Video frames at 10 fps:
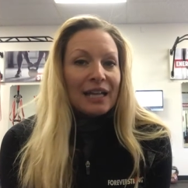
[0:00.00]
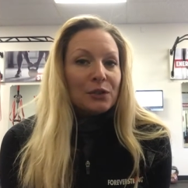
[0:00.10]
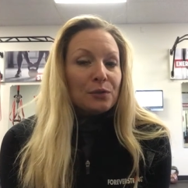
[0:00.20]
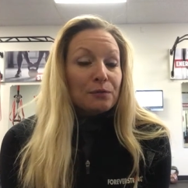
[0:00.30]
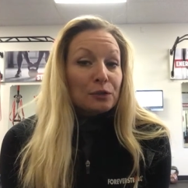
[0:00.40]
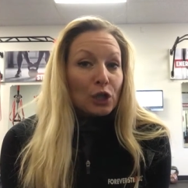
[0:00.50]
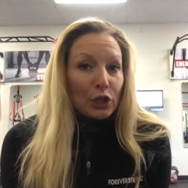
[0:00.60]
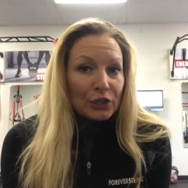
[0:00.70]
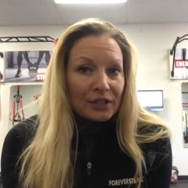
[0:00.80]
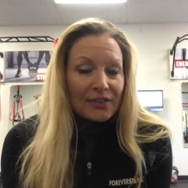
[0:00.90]
and you've
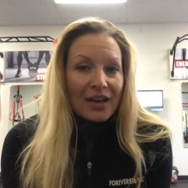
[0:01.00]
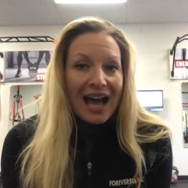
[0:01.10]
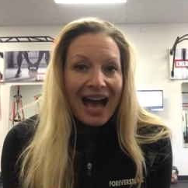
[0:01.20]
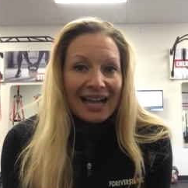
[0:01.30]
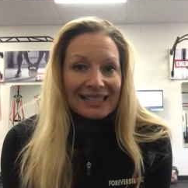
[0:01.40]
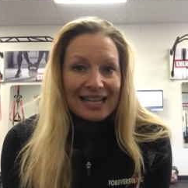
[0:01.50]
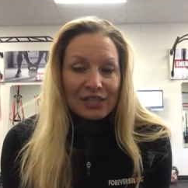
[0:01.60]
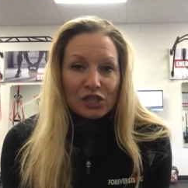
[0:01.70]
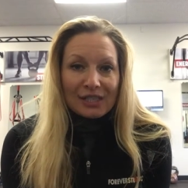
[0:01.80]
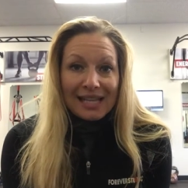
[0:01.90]
learned the high
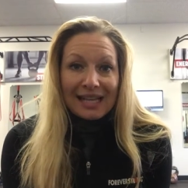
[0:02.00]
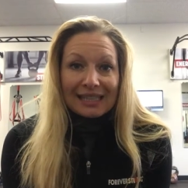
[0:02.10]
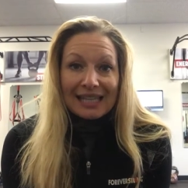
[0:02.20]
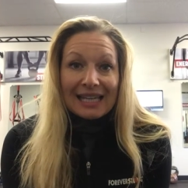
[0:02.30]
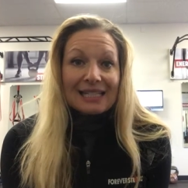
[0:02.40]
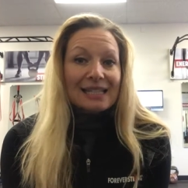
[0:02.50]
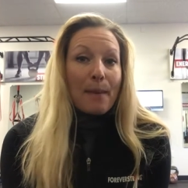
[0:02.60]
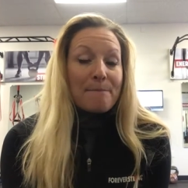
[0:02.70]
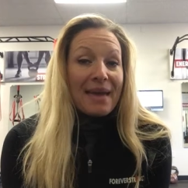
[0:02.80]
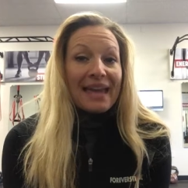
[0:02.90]
tension techniques
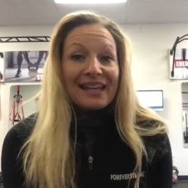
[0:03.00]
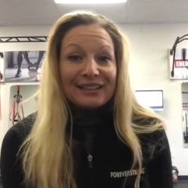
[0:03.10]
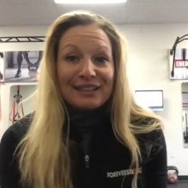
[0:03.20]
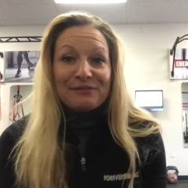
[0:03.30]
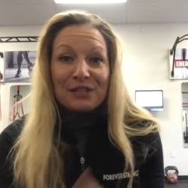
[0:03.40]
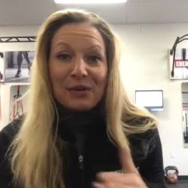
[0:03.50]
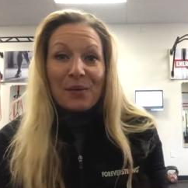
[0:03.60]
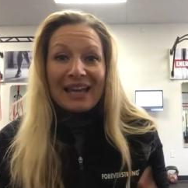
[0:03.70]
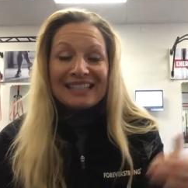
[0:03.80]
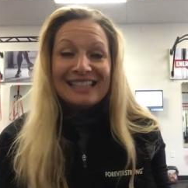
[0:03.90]
that make lifting
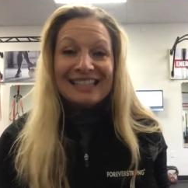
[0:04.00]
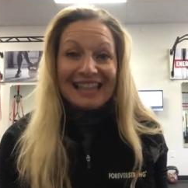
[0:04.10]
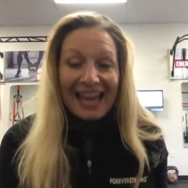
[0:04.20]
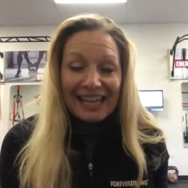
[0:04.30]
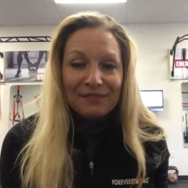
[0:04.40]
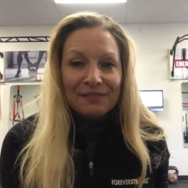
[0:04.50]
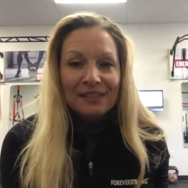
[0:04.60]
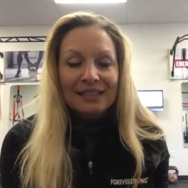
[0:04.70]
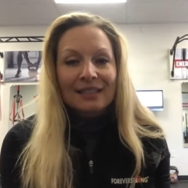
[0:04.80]
weights safe,